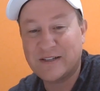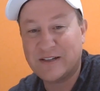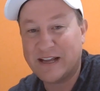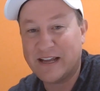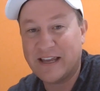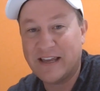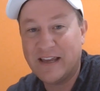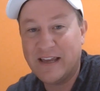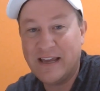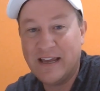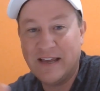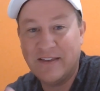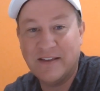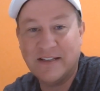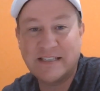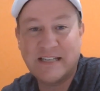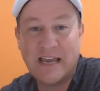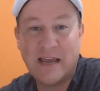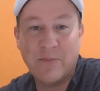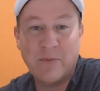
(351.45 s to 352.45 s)
Like in
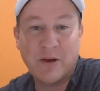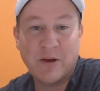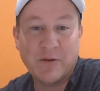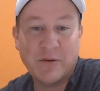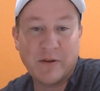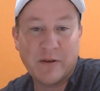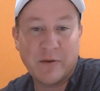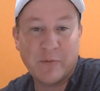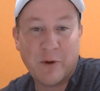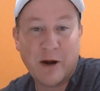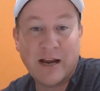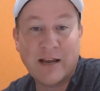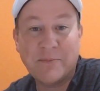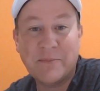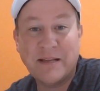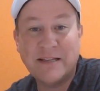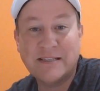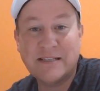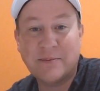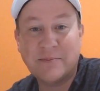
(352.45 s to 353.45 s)
this game, it
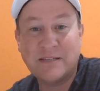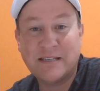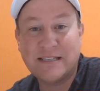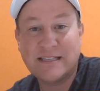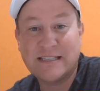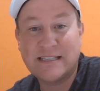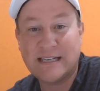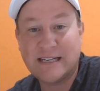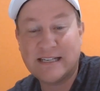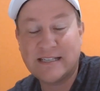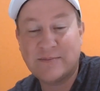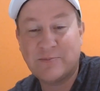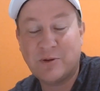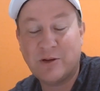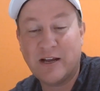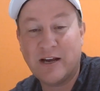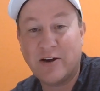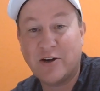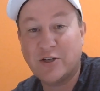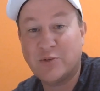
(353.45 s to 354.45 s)
recommends up to 6
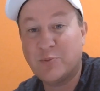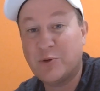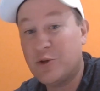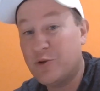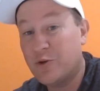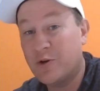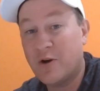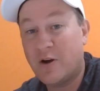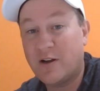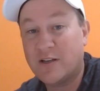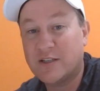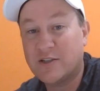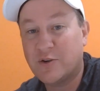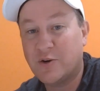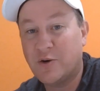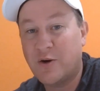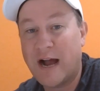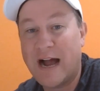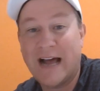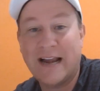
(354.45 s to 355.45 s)
players, but you can
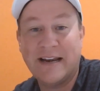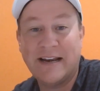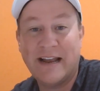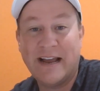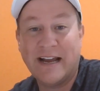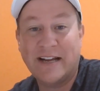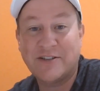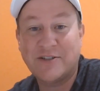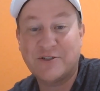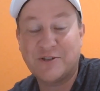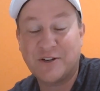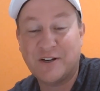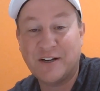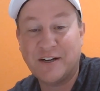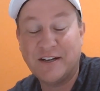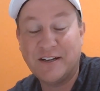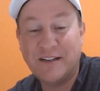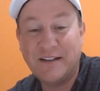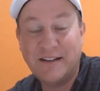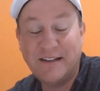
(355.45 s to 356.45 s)
also add an
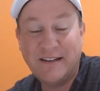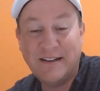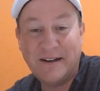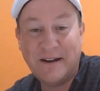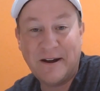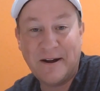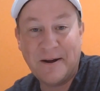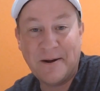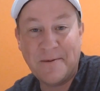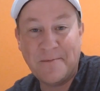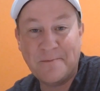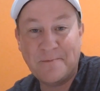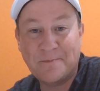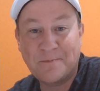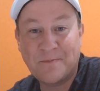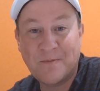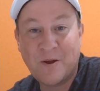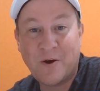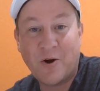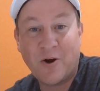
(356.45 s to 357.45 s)
extra
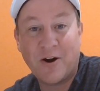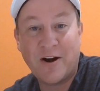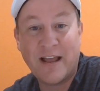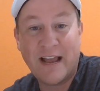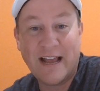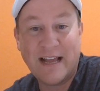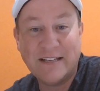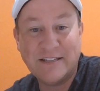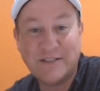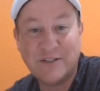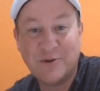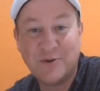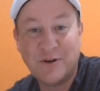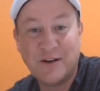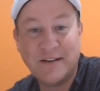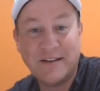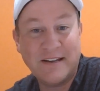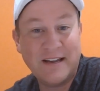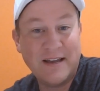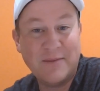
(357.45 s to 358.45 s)
card hand to
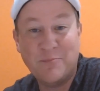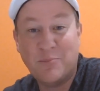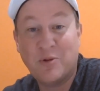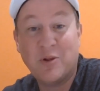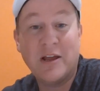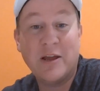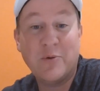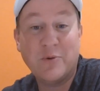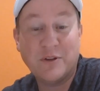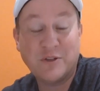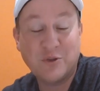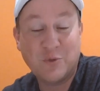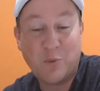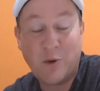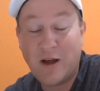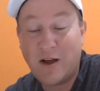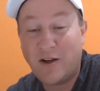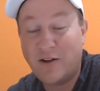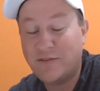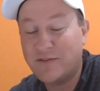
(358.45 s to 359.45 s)
it and play with
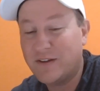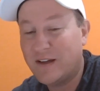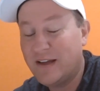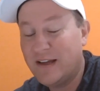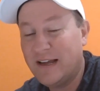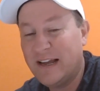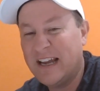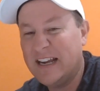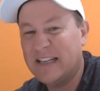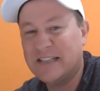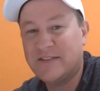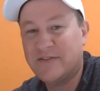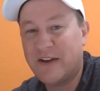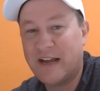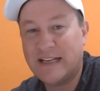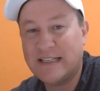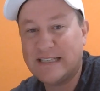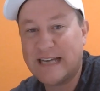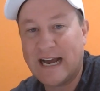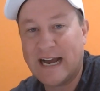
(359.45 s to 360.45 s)
12. And it's
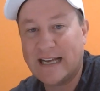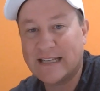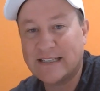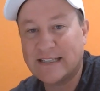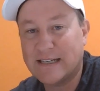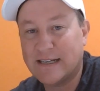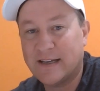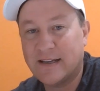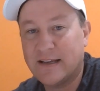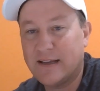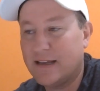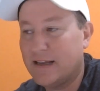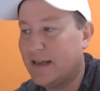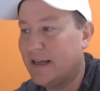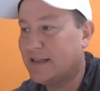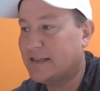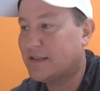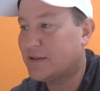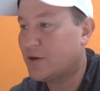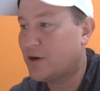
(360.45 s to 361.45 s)
fantastic.
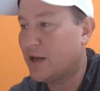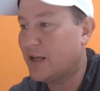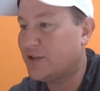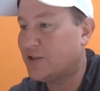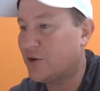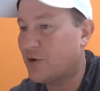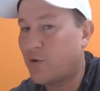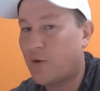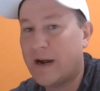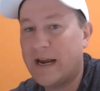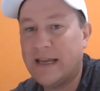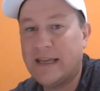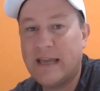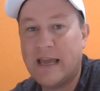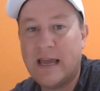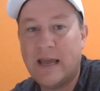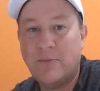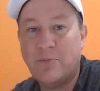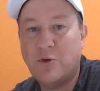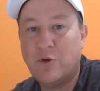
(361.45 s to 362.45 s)
It's a great game.